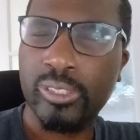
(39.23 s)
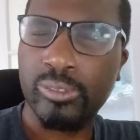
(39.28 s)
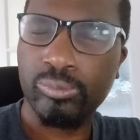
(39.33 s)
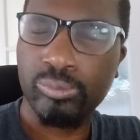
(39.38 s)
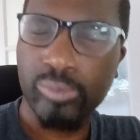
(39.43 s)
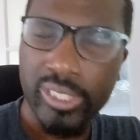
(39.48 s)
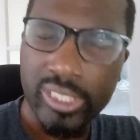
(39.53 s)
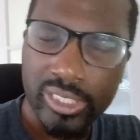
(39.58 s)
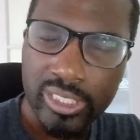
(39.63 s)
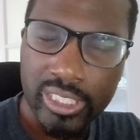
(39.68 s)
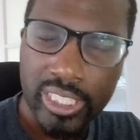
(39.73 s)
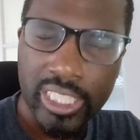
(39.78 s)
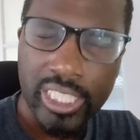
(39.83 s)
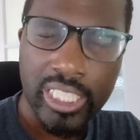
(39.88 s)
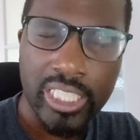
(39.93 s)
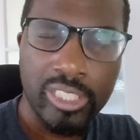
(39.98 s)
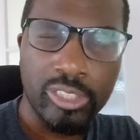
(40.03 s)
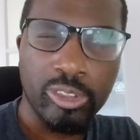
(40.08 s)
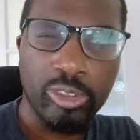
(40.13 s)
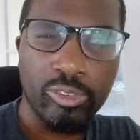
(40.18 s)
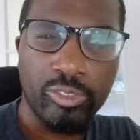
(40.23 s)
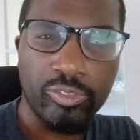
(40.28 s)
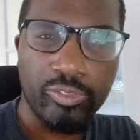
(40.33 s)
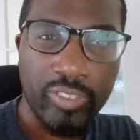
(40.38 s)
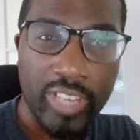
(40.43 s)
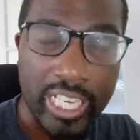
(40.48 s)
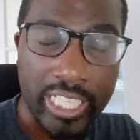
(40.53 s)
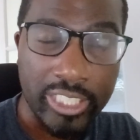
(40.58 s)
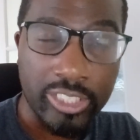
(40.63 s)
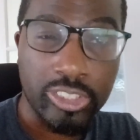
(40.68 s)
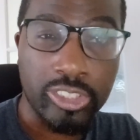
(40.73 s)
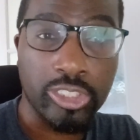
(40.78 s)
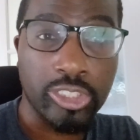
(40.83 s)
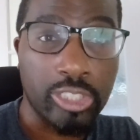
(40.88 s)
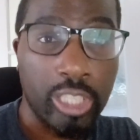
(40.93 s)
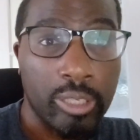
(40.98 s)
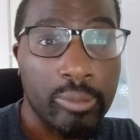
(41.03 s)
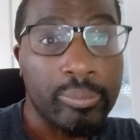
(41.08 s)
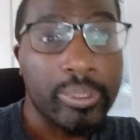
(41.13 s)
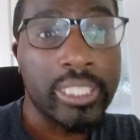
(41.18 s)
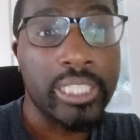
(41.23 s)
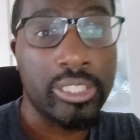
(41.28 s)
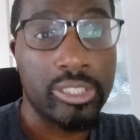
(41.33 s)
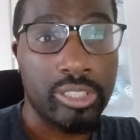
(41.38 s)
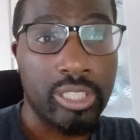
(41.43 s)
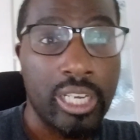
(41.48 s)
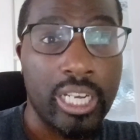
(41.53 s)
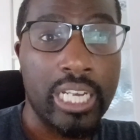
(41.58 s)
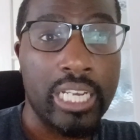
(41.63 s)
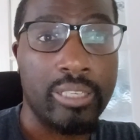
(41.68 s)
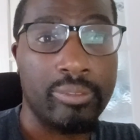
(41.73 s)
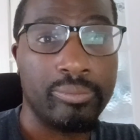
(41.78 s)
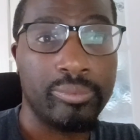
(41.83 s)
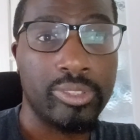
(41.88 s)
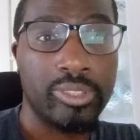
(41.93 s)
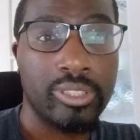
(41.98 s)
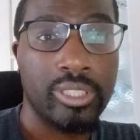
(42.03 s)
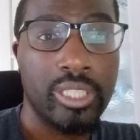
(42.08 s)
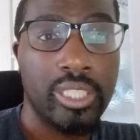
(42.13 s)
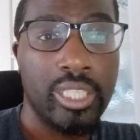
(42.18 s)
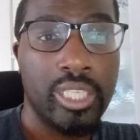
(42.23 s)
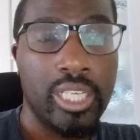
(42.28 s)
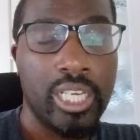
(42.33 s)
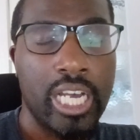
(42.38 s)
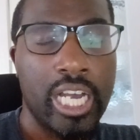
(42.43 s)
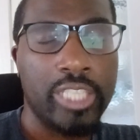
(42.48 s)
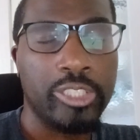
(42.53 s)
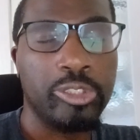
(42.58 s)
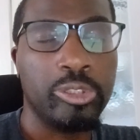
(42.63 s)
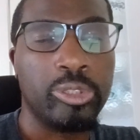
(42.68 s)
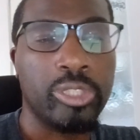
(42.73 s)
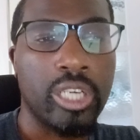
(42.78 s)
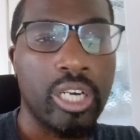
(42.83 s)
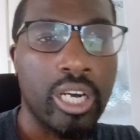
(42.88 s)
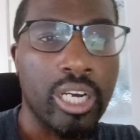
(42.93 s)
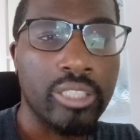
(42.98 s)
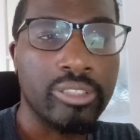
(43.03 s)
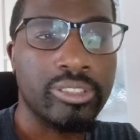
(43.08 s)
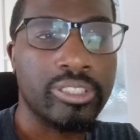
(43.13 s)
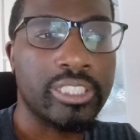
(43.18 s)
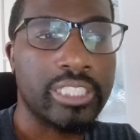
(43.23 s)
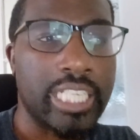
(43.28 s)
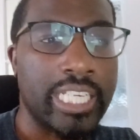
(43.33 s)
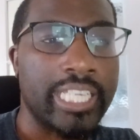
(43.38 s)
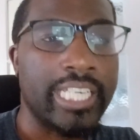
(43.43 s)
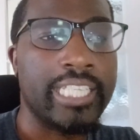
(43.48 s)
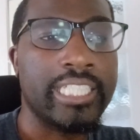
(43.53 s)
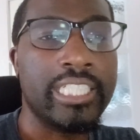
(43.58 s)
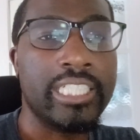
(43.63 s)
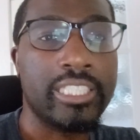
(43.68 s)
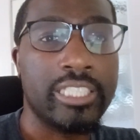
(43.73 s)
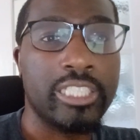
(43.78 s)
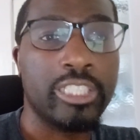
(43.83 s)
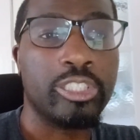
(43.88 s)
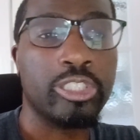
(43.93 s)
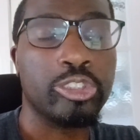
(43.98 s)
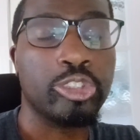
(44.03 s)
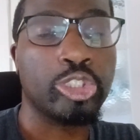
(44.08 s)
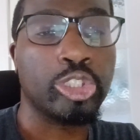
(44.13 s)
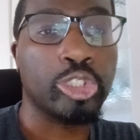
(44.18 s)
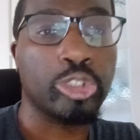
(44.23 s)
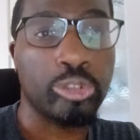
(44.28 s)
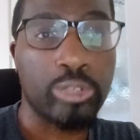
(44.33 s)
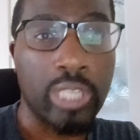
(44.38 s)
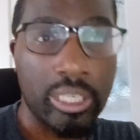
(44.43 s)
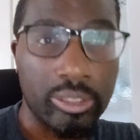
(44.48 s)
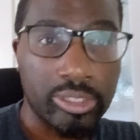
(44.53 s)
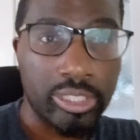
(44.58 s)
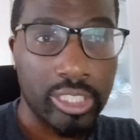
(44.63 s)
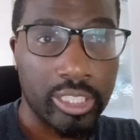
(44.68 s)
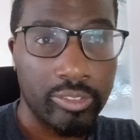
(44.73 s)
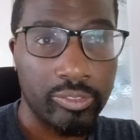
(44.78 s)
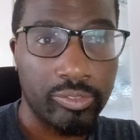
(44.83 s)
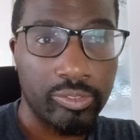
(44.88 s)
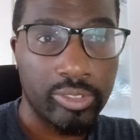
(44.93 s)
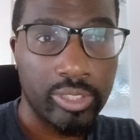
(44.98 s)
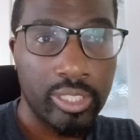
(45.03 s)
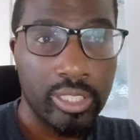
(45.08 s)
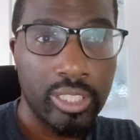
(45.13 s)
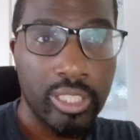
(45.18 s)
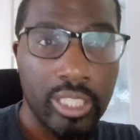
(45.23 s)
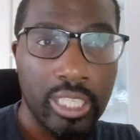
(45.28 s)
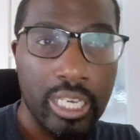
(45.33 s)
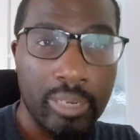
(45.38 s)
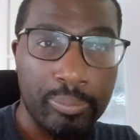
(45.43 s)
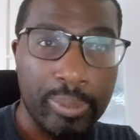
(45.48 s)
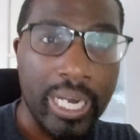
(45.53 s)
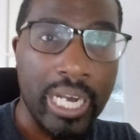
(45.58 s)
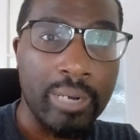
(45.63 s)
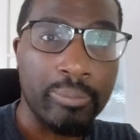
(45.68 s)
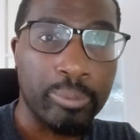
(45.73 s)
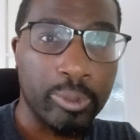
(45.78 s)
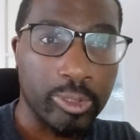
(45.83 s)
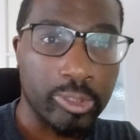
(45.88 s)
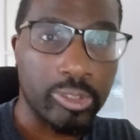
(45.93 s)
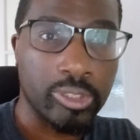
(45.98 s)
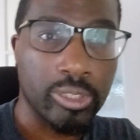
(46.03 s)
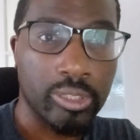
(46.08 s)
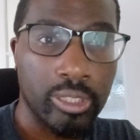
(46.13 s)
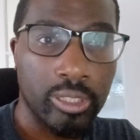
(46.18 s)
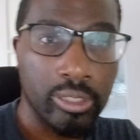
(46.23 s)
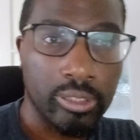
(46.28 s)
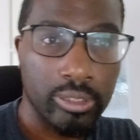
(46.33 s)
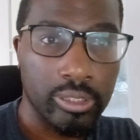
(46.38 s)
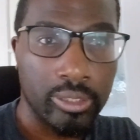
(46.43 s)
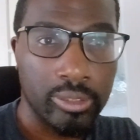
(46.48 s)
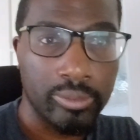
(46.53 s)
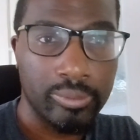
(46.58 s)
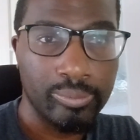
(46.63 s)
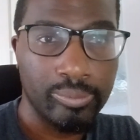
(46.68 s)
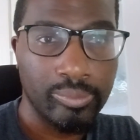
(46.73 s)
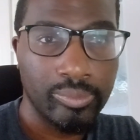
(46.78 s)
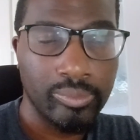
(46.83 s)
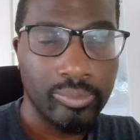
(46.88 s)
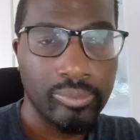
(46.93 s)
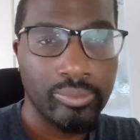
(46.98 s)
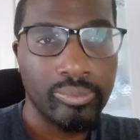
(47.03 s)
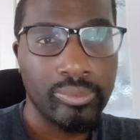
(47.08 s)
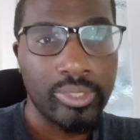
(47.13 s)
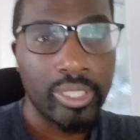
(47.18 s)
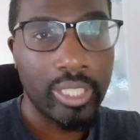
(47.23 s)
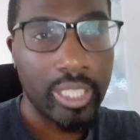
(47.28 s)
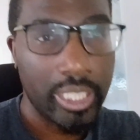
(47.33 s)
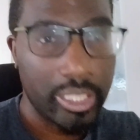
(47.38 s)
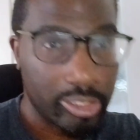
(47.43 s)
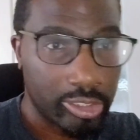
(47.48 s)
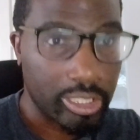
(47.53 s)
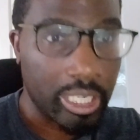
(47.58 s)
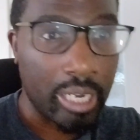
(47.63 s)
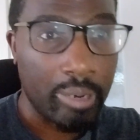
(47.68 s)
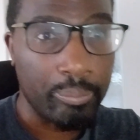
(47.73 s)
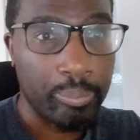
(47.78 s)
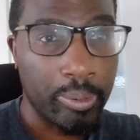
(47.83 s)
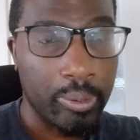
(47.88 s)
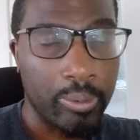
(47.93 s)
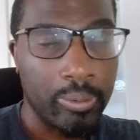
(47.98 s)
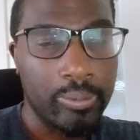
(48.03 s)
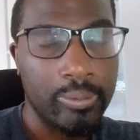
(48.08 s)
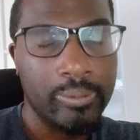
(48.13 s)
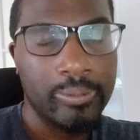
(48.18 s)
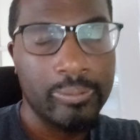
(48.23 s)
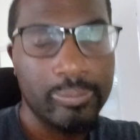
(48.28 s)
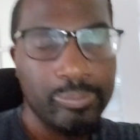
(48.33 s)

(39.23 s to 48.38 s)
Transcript: rinse it in your face so many times, and you can't say anything constructive about Postecoglou. Example: